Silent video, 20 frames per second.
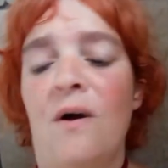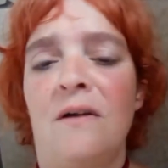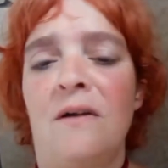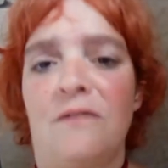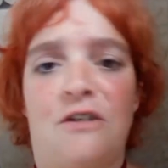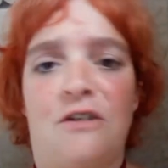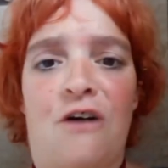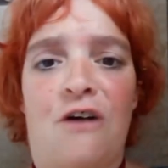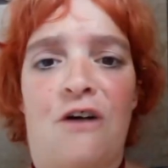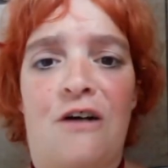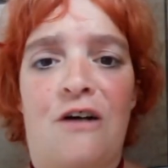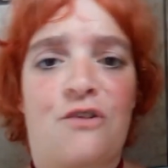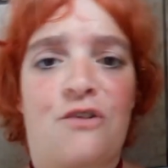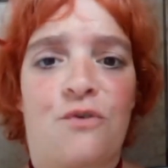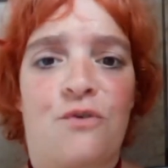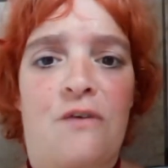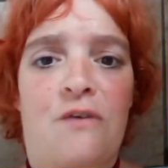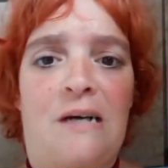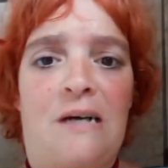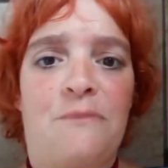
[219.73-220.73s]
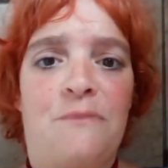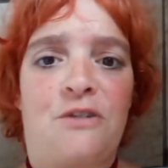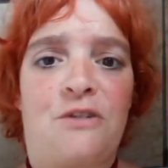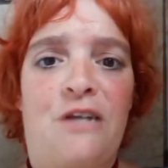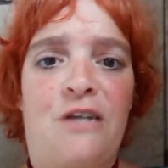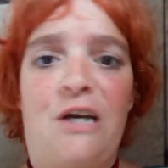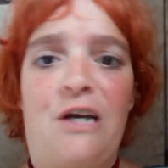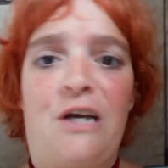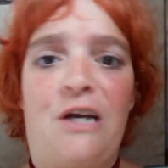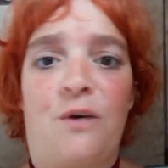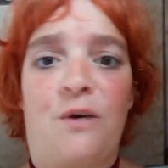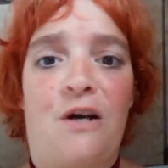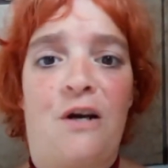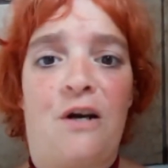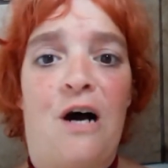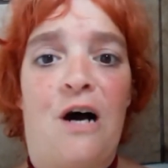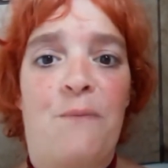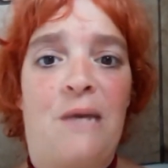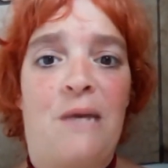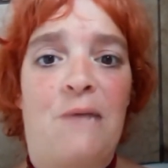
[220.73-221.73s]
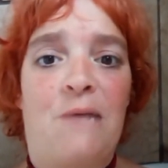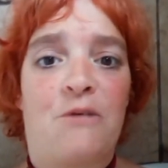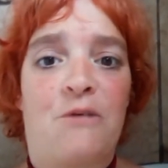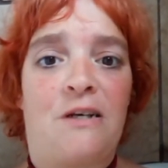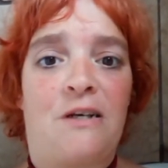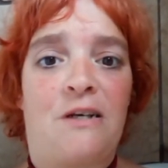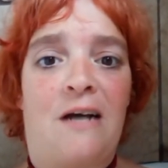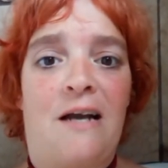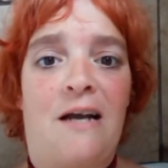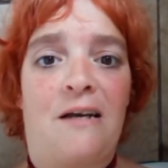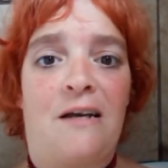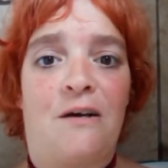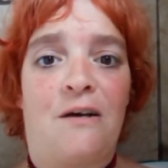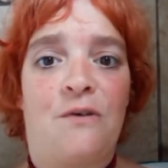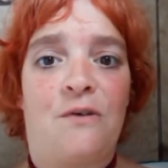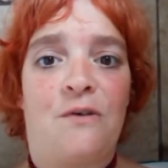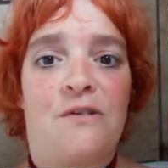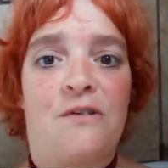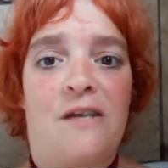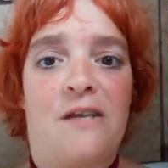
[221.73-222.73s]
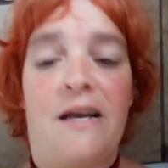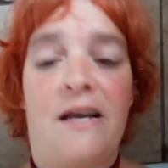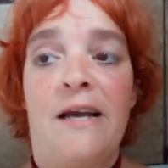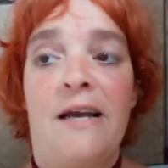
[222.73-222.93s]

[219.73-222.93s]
The doctor that I'm seeing would not be able to diagnose it.